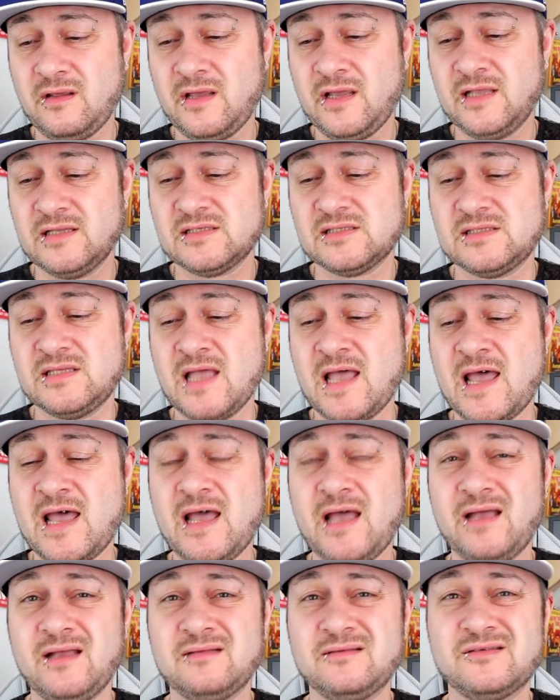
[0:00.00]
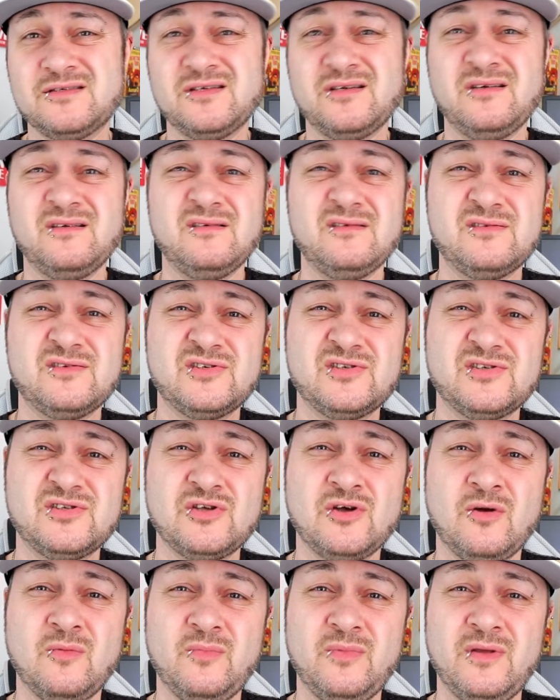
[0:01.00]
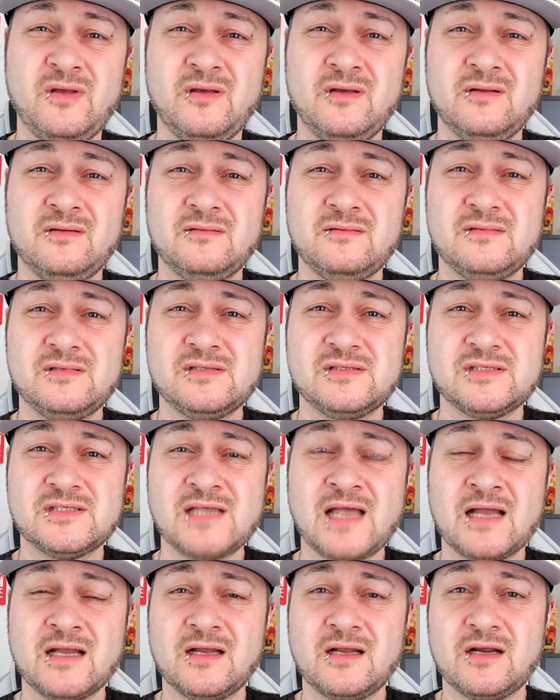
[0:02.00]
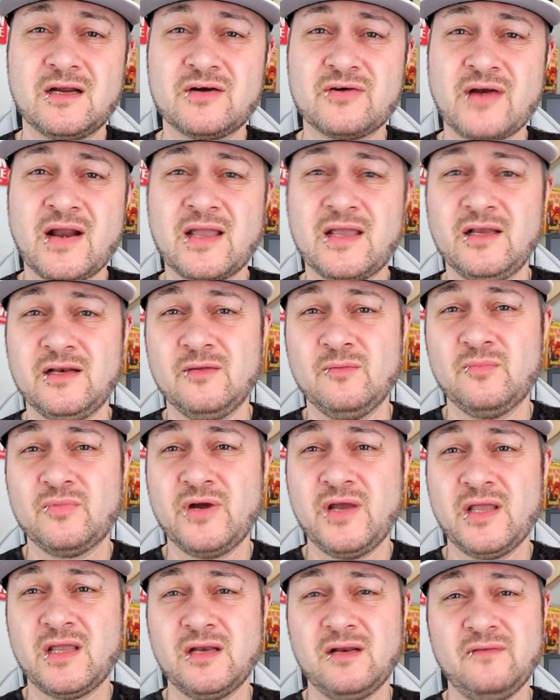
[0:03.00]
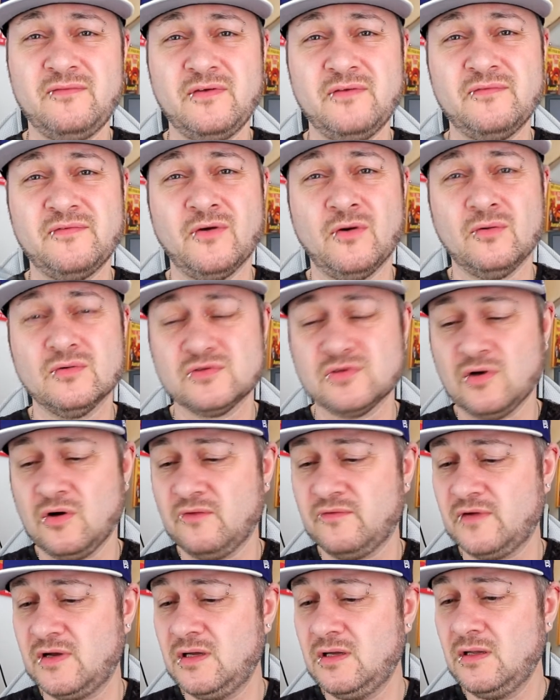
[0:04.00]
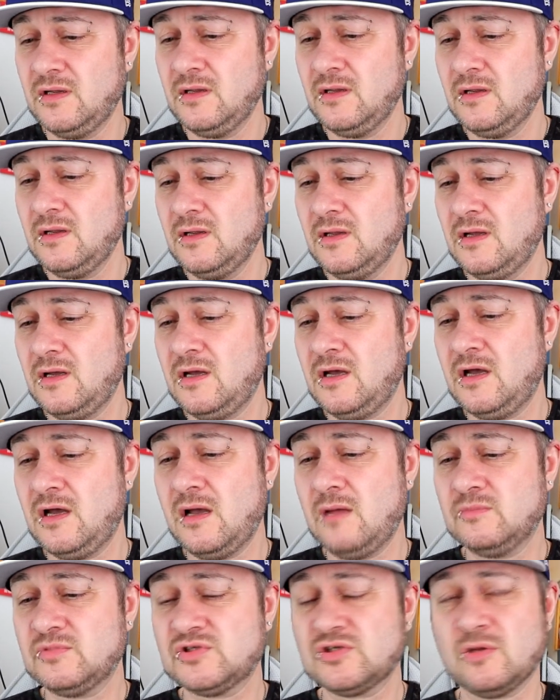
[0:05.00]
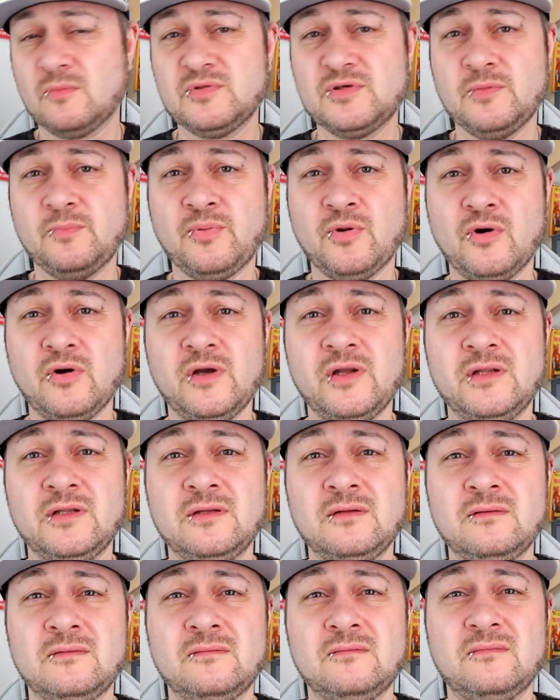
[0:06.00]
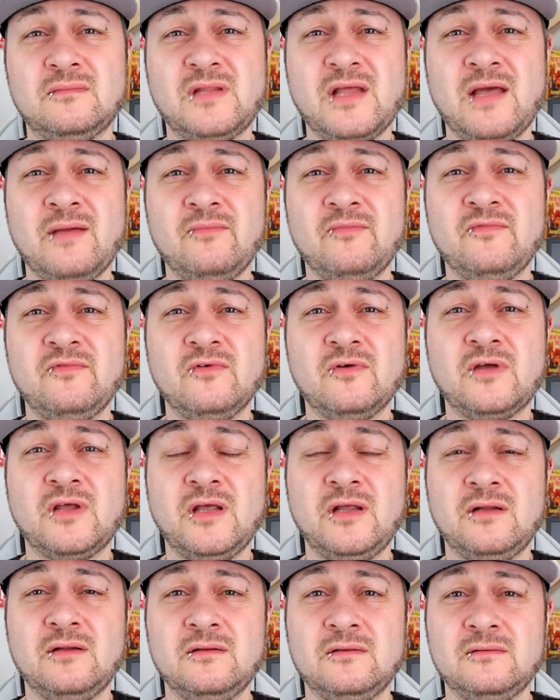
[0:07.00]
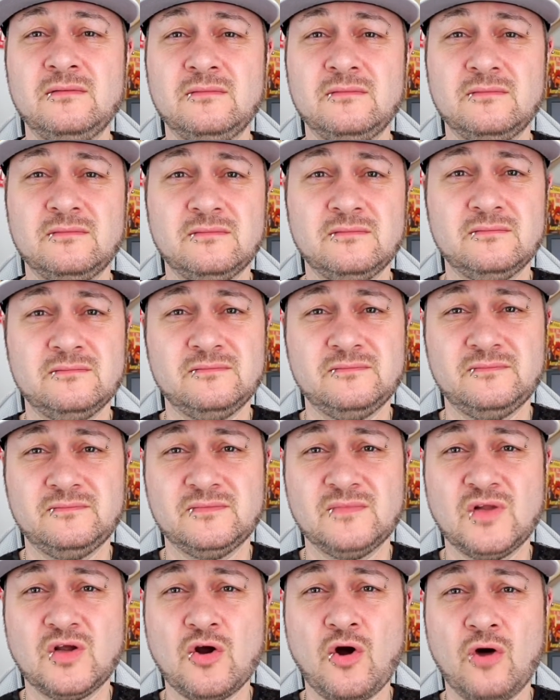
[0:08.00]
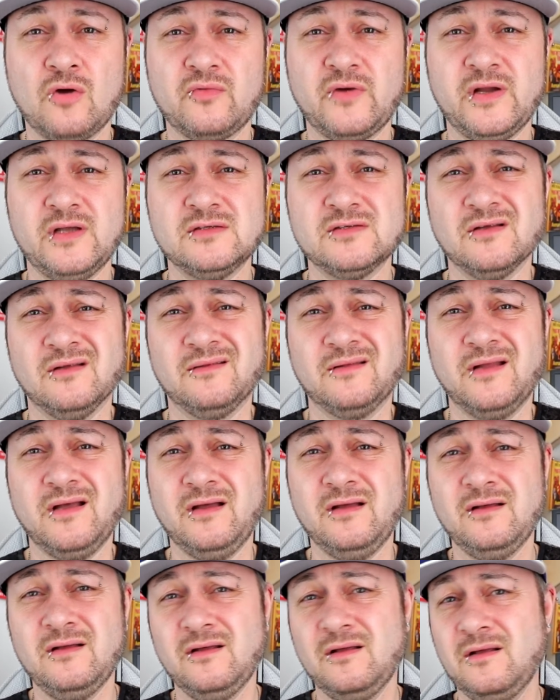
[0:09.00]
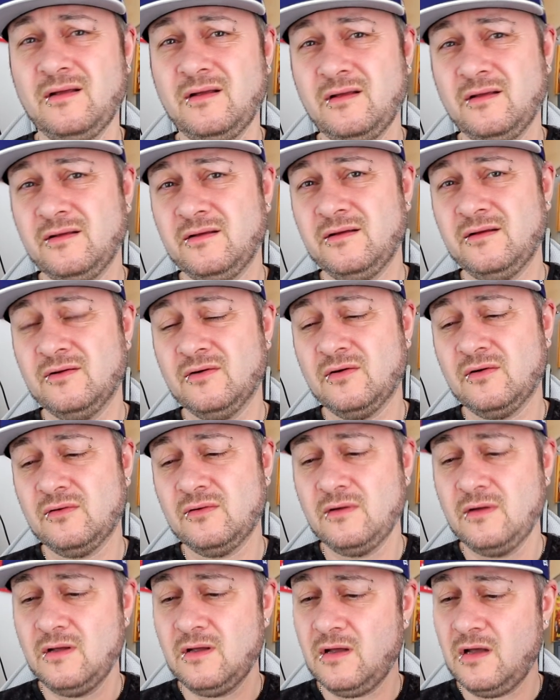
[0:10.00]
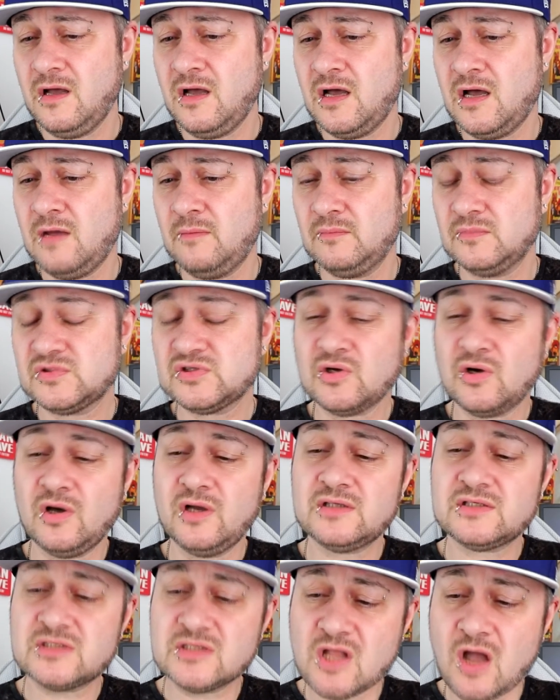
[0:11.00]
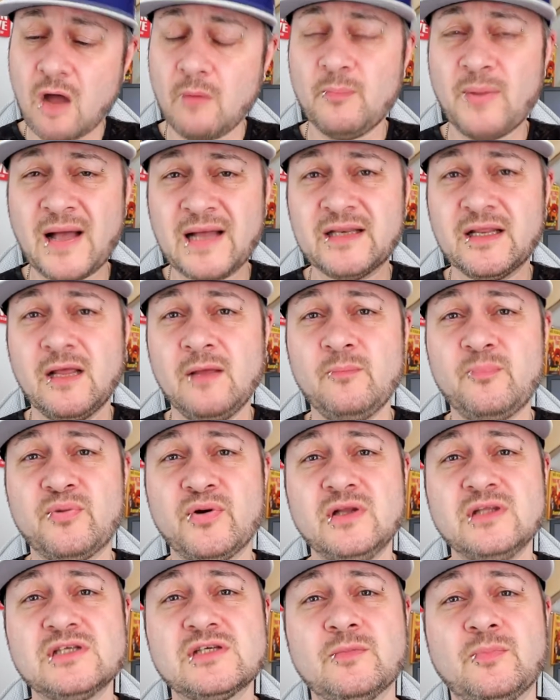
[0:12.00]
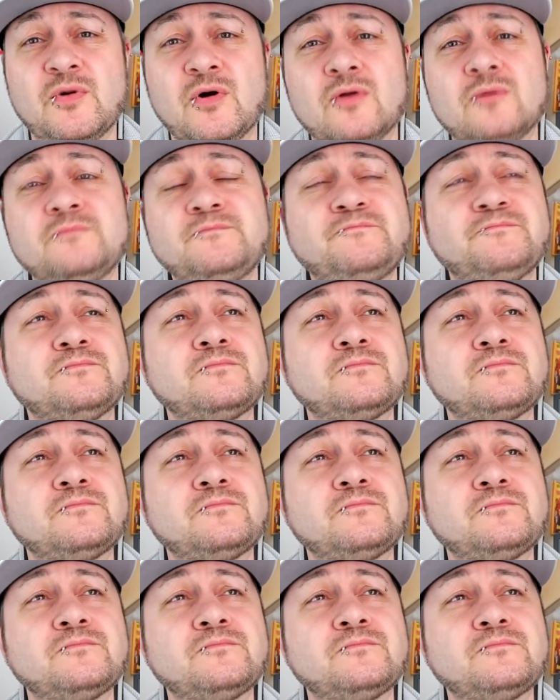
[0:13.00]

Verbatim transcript: it's there to stop your tank cracking and breaking if it falls over. Stops you putting them fucking cock rings on there, you know. So it's not bad in principle.